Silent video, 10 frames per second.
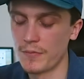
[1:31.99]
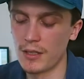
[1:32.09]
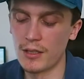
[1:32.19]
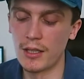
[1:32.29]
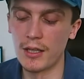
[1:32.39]

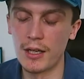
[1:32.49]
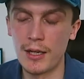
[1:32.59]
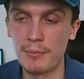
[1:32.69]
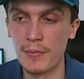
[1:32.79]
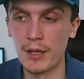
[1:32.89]

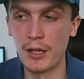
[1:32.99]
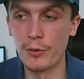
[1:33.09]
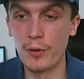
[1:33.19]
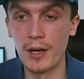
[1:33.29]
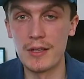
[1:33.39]

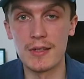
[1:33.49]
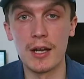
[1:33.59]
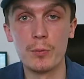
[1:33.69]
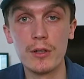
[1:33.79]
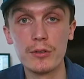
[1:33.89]
Otherwise,
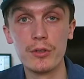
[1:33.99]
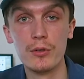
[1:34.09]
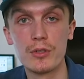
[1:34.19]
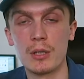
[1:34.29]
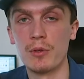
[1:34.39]
I will
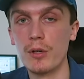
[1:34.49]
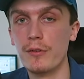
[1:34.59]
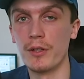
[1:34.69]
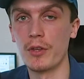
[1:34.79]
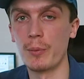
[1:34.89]
do some
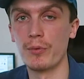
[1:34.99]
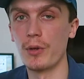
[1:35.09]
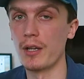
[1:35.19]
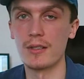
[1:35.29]
equivalent type of race,